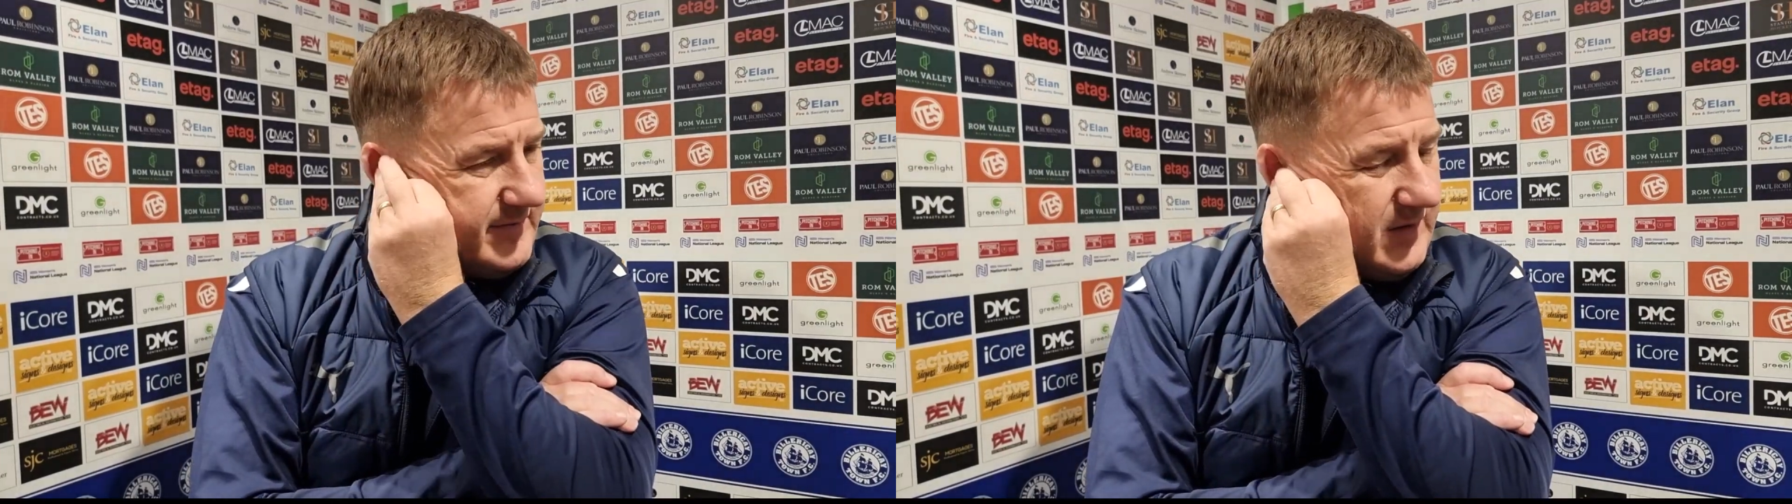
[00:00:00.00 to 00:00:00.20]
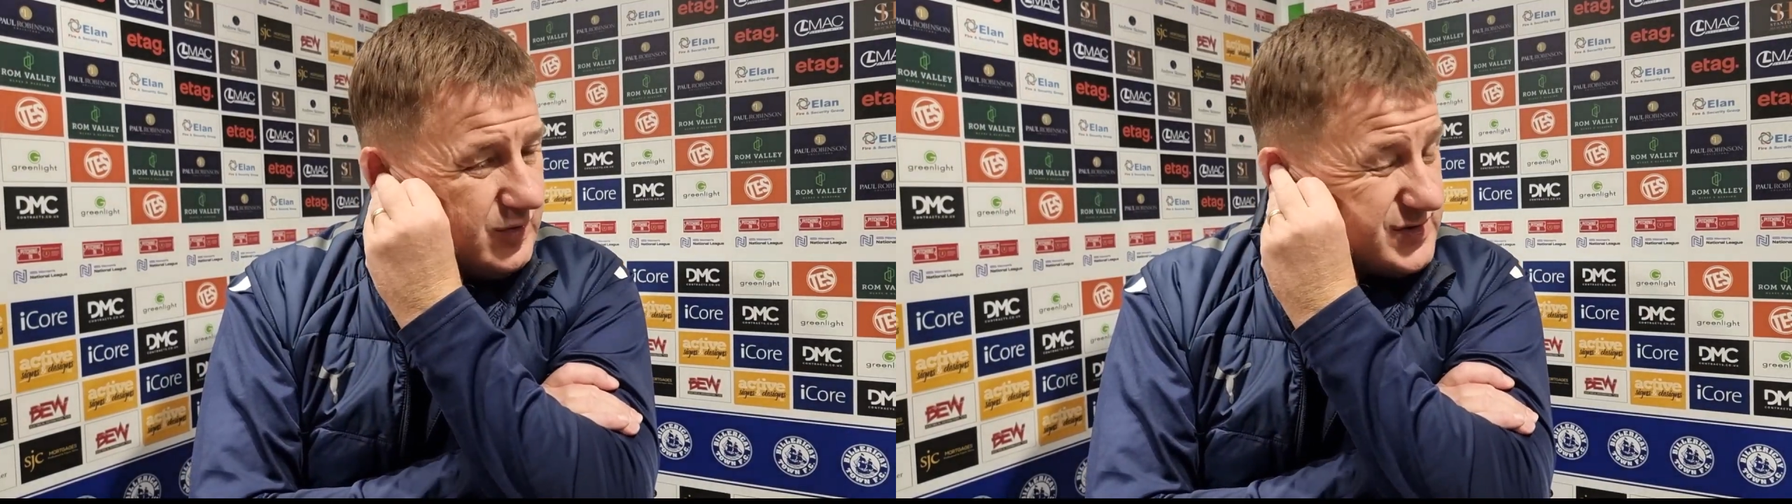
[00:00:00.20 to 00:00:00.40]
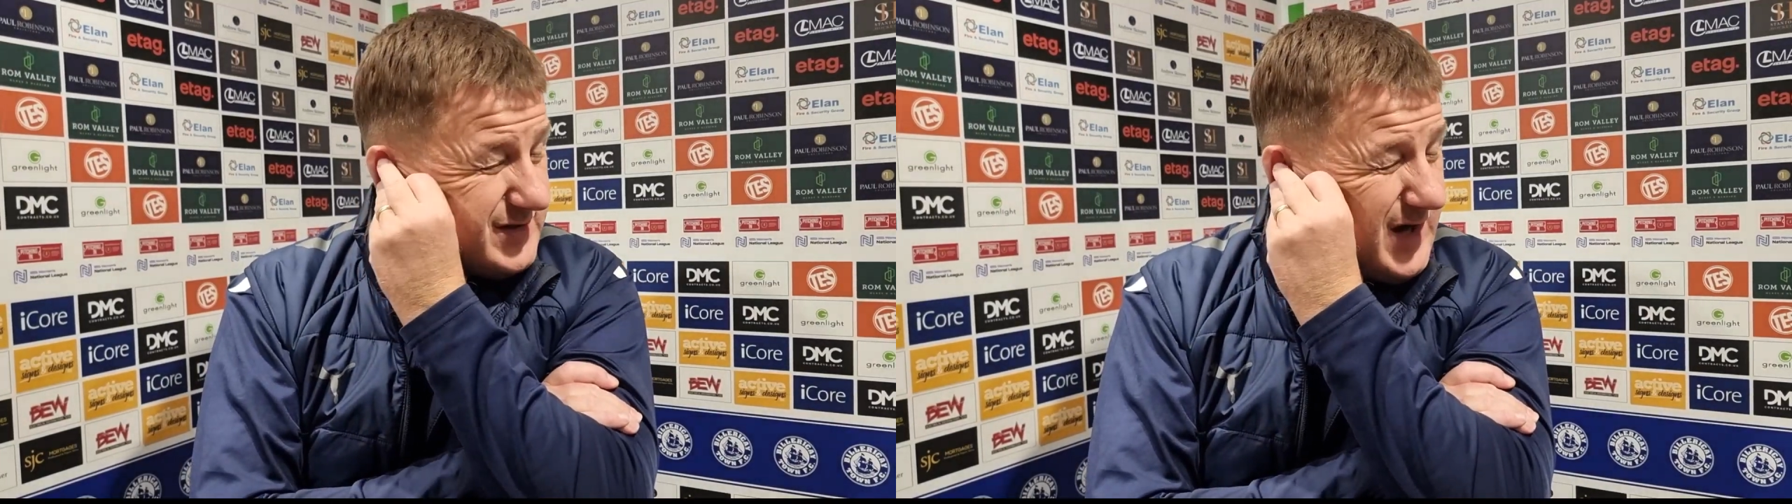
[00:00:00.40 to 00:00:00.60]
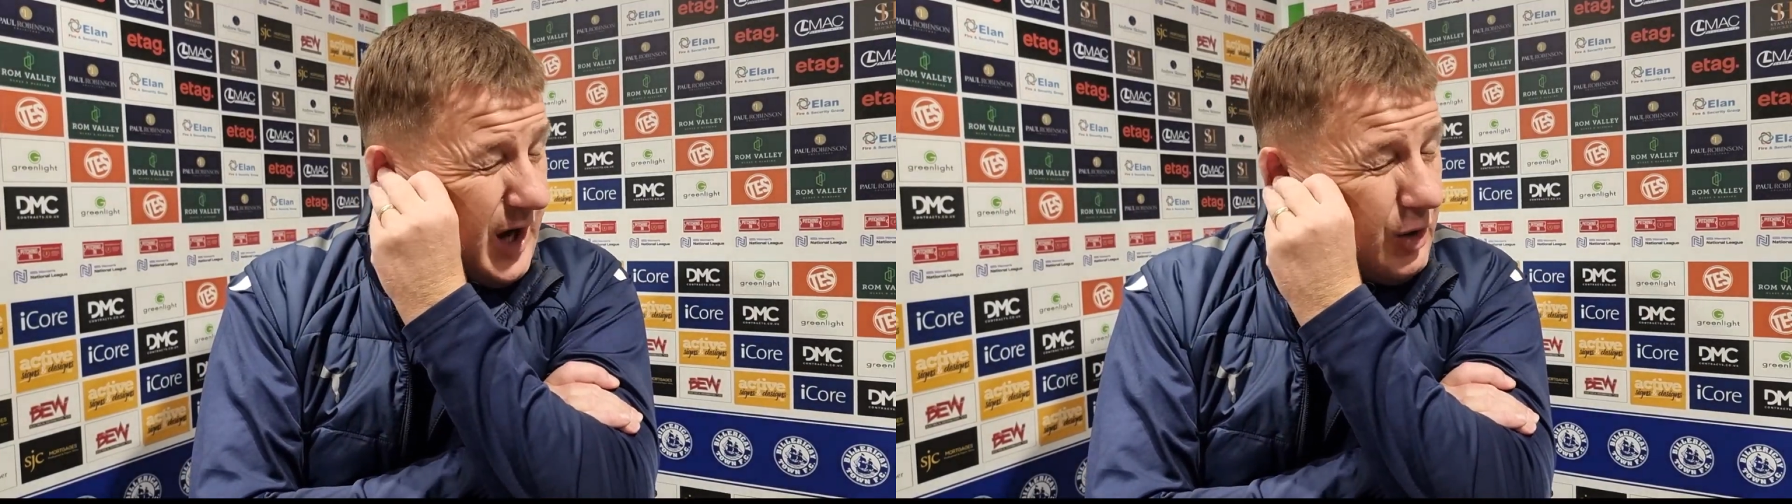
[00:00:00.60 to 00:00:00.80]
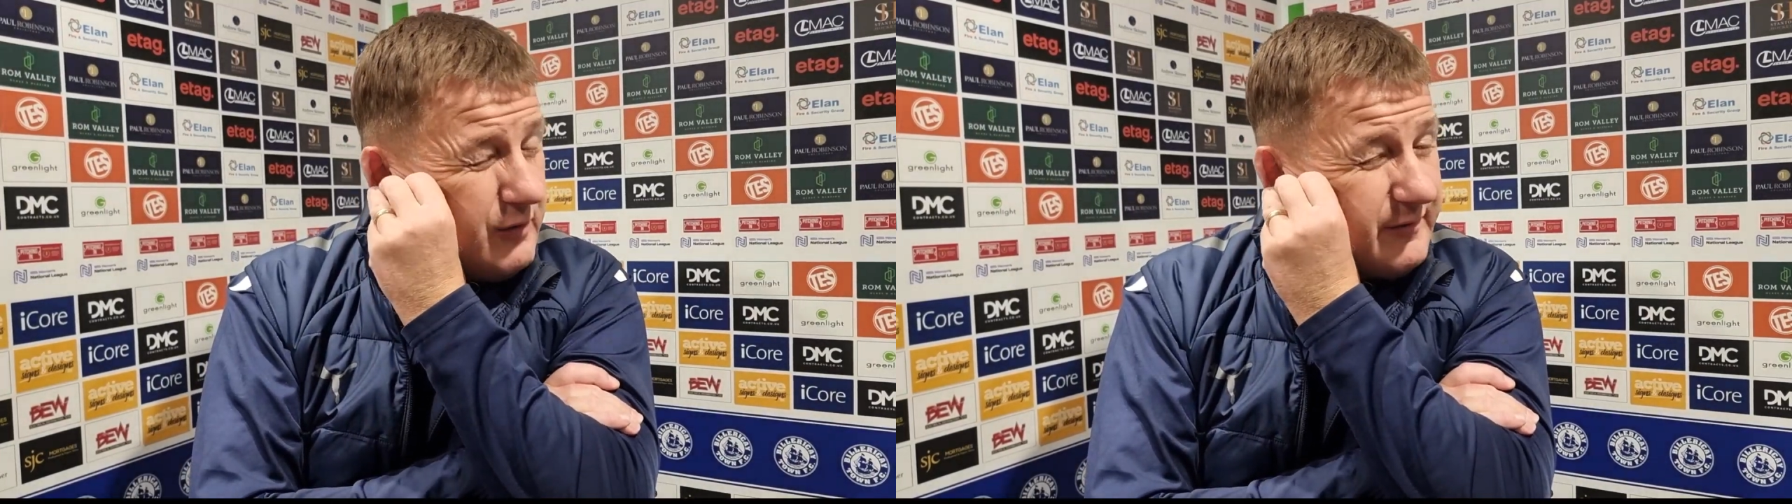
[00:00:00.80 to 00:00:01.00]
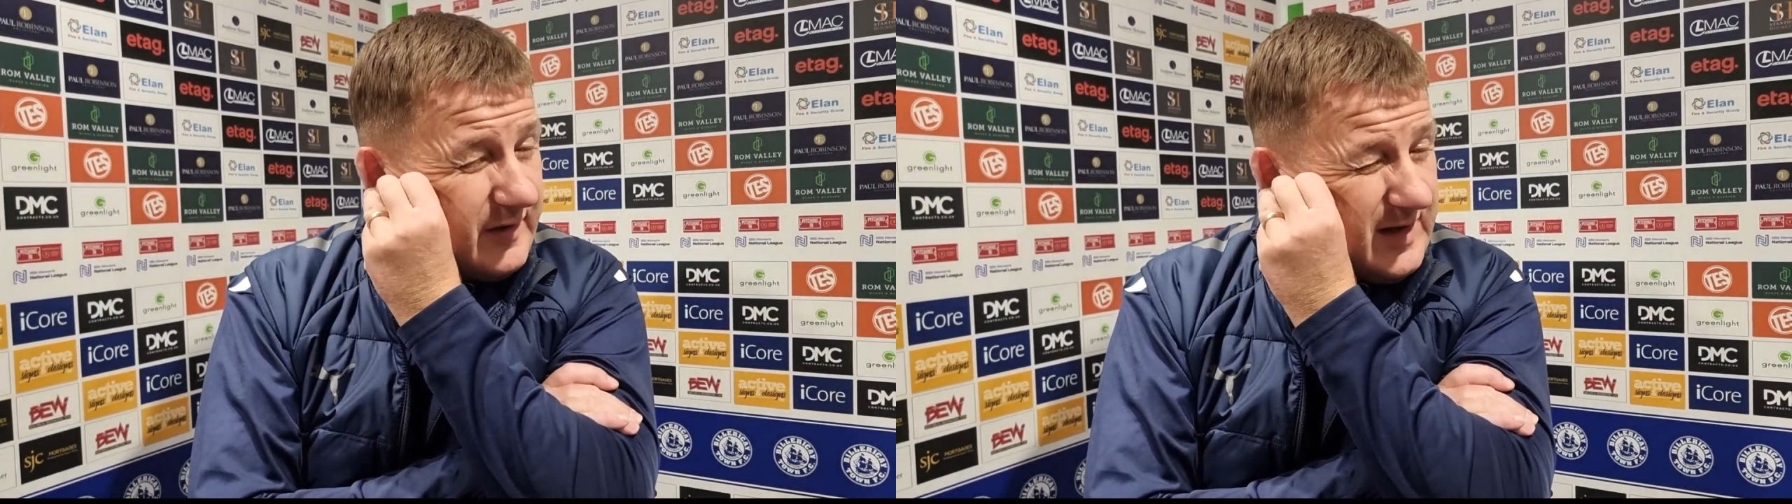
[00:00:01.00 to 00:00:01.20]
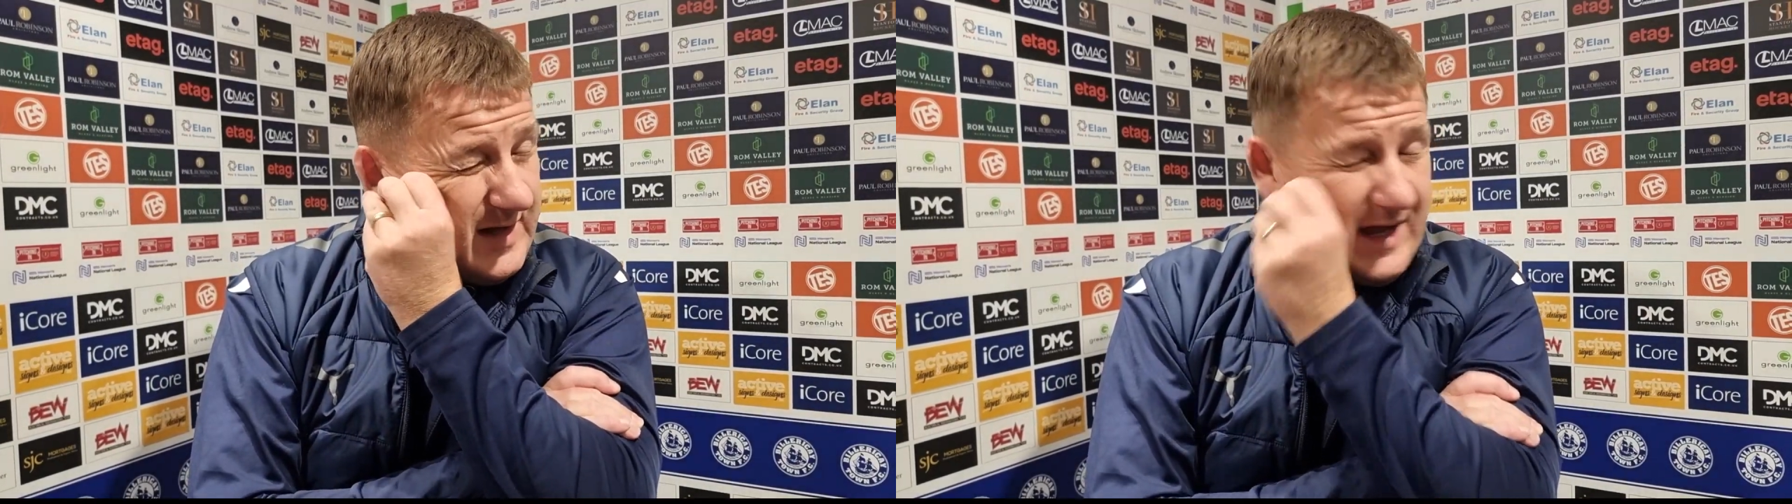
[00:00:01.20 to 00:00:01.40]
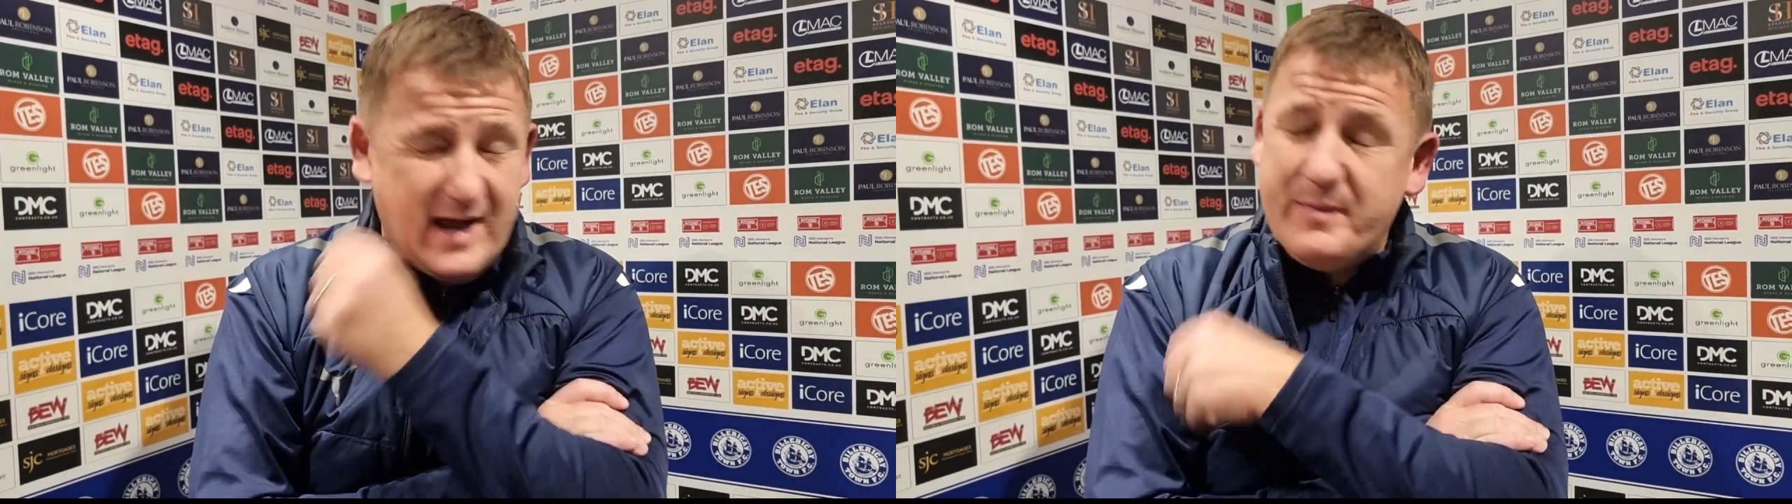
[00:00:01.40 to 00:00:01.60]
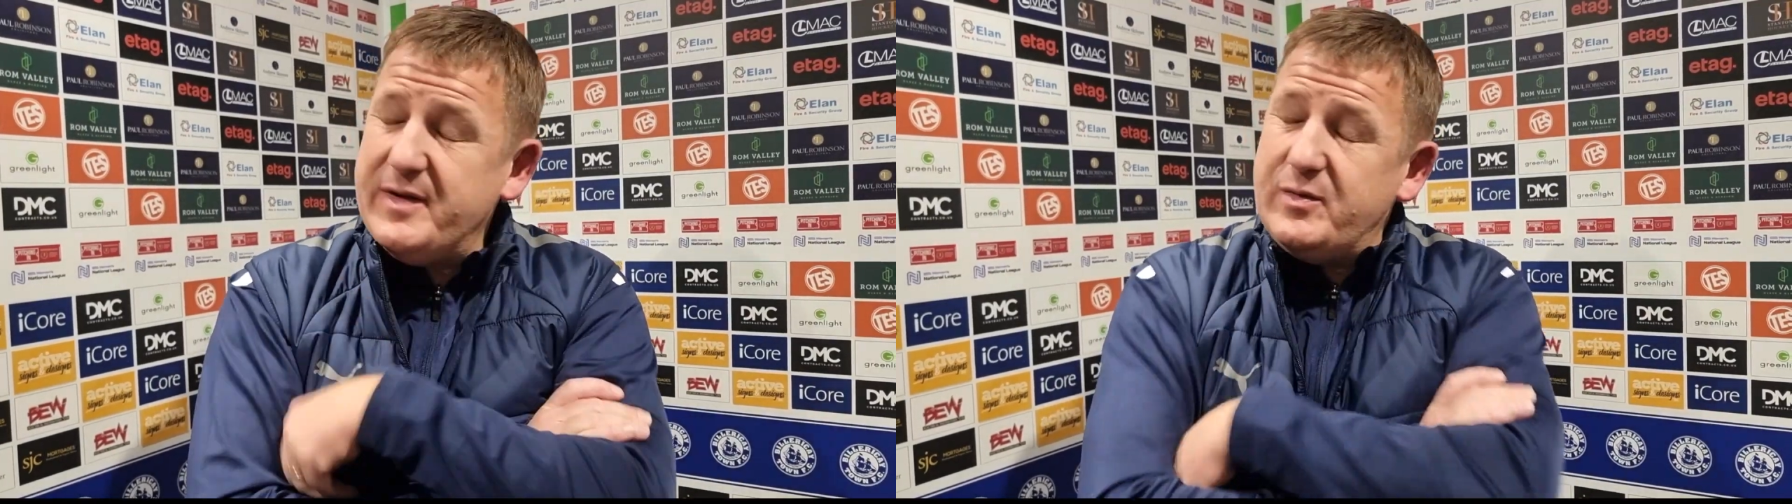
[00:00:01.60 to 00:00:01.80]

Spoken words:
I wasn't overly happy